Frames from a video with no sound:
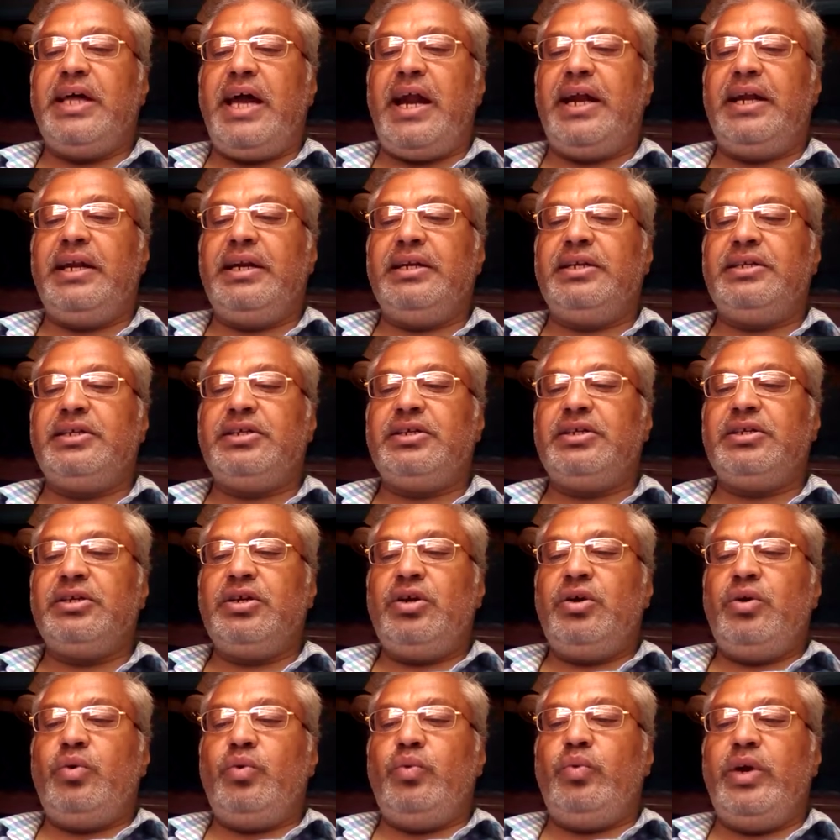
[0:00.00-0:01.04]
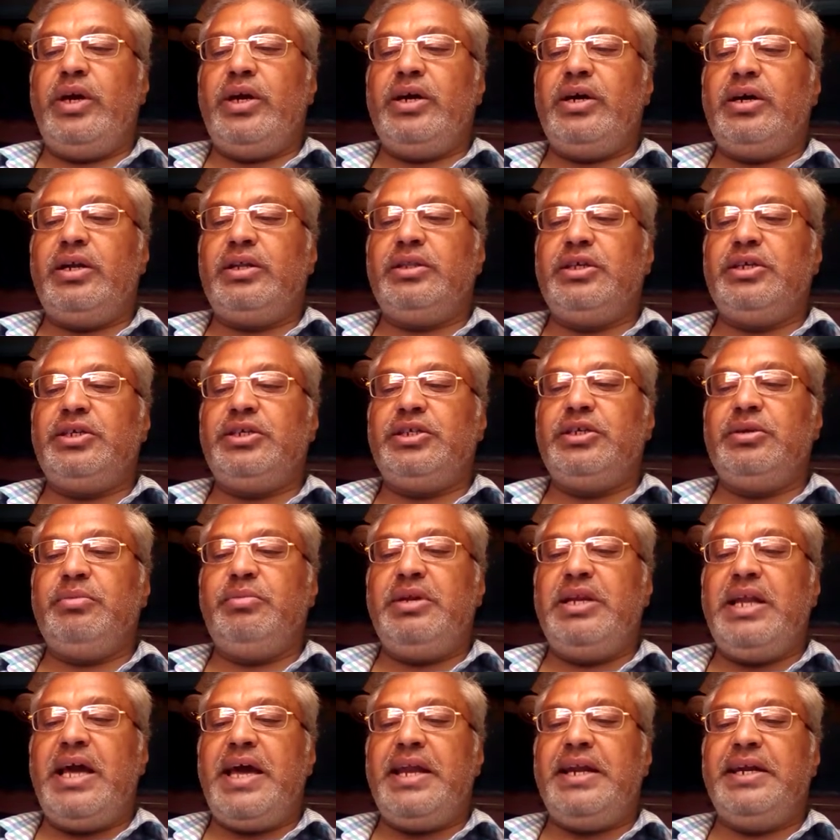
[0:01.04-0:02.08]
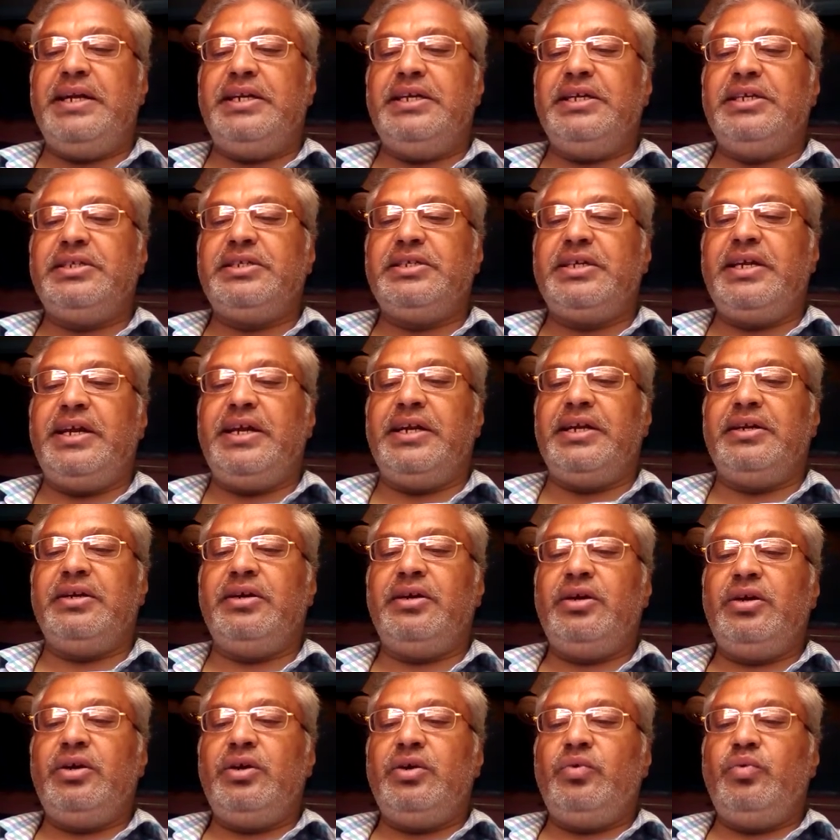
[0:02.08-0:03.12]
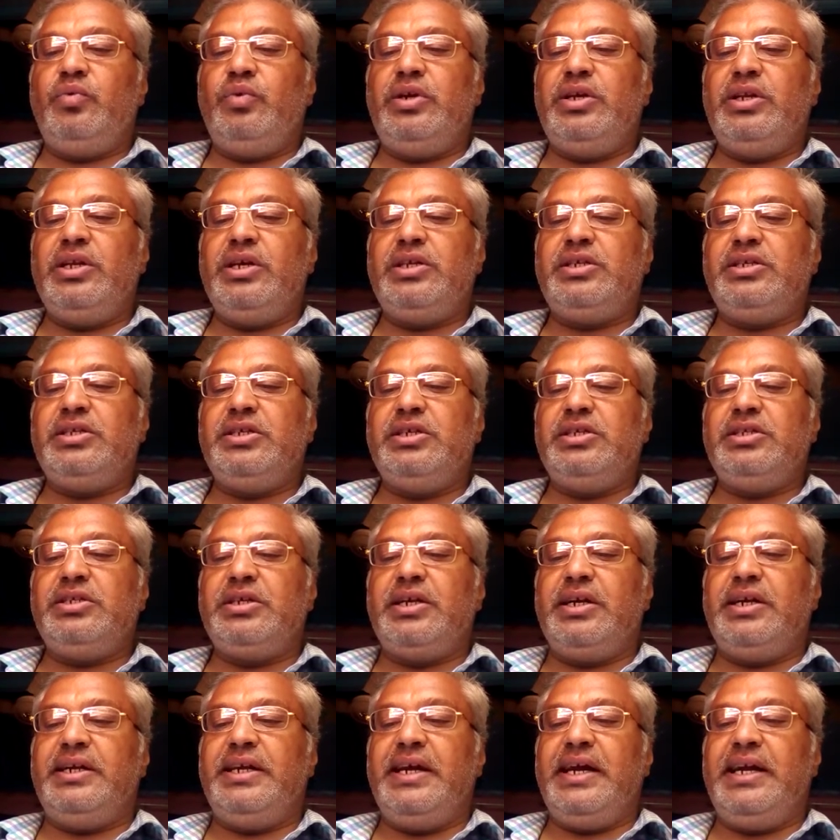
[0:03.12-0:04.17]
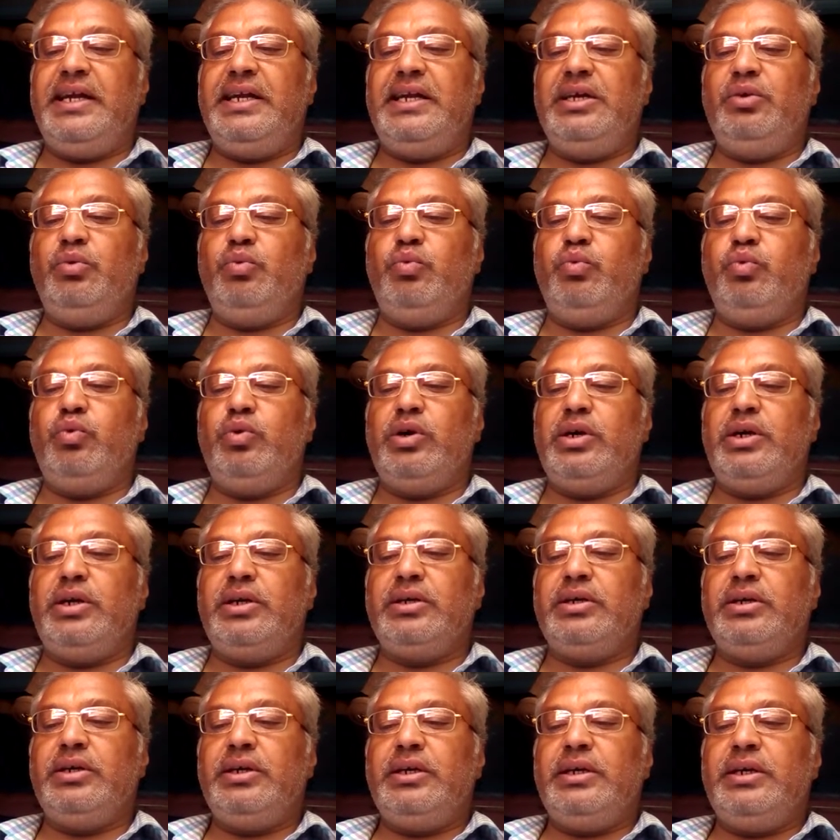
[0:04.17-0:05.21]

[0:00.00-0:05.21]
that's where the similarities end. Venus is a deadly world.